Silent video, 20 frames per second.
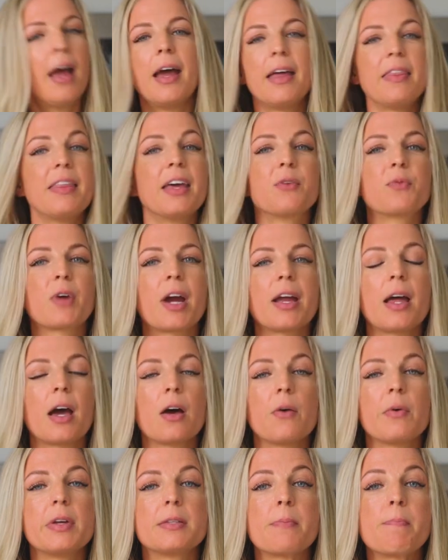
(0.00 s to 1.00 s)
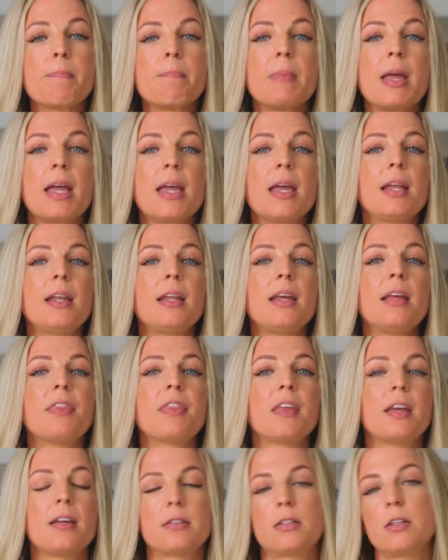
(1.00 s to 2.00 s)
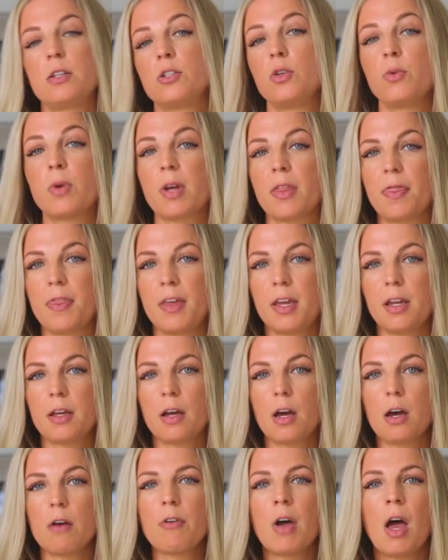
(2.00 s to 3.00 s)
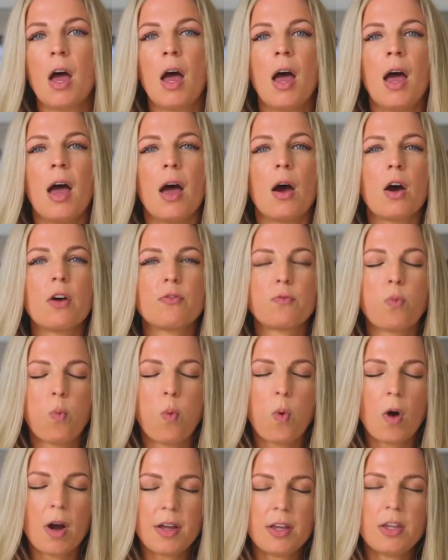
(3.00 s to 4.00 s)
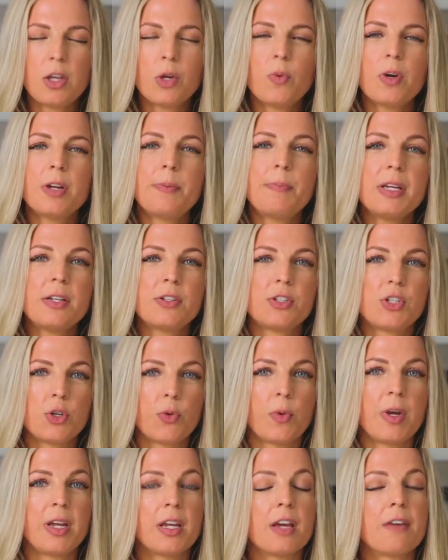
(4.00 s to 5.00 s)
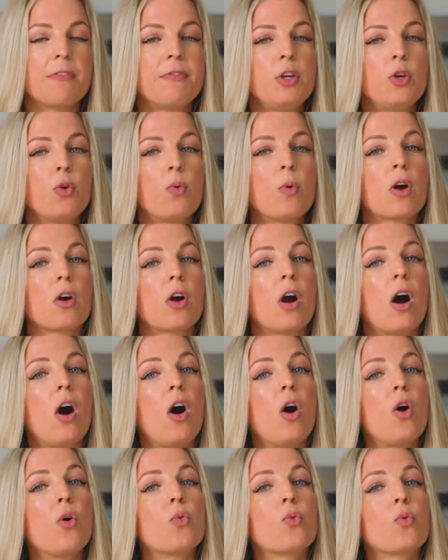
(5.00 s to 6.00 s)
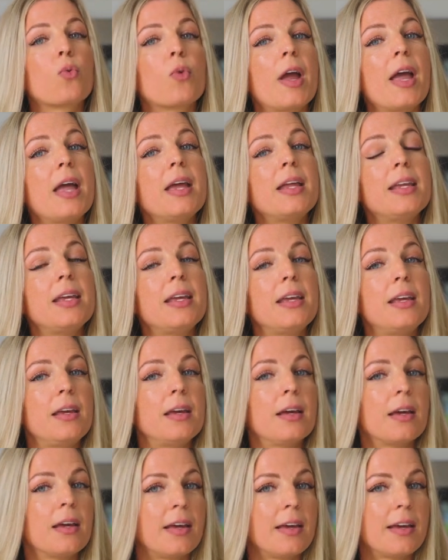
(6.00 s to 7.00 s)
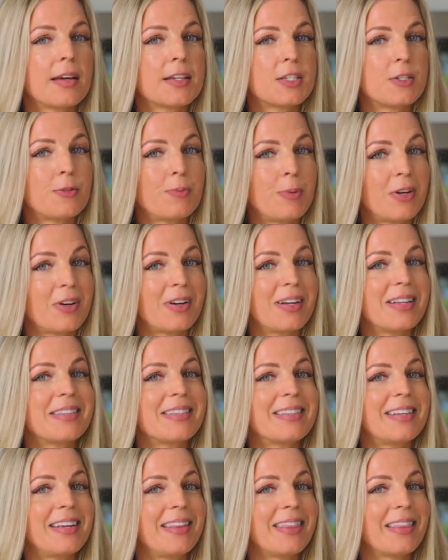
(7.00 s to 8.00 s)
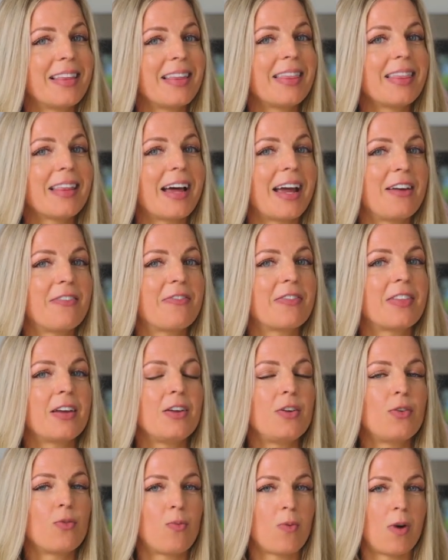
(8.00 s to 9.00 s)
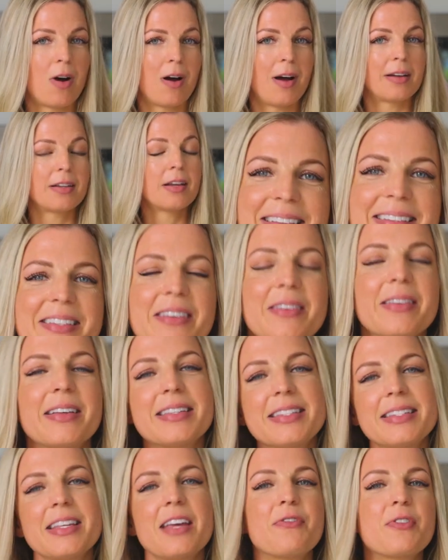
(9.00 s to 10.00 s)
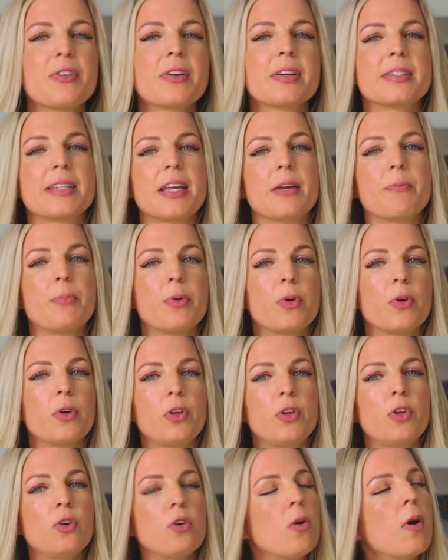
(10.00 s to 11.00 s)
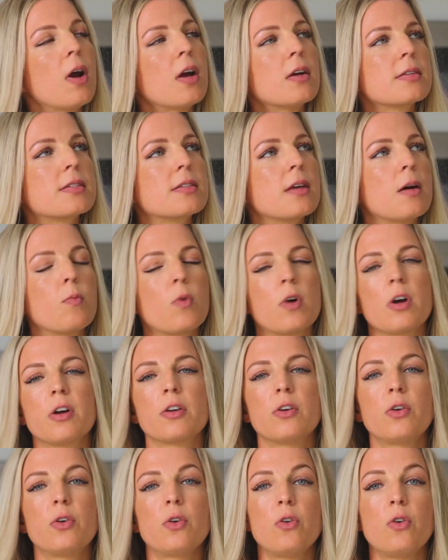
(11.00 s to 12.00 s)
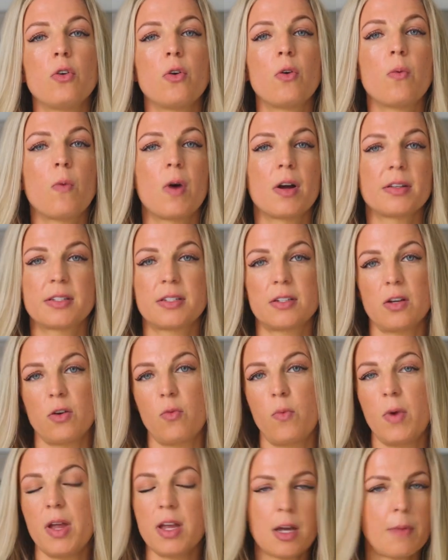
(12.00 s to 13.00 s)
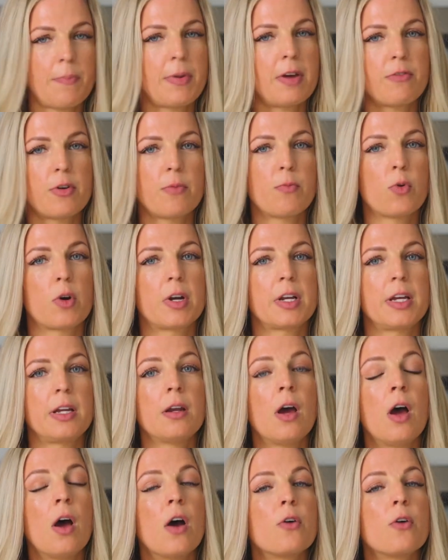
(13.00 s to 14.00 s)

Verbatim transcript: and then write out as many things as you can think of, of what you would be doing if you were already experiencing the life that you want. So let's say, for example, you are someone who wants to wake up every morning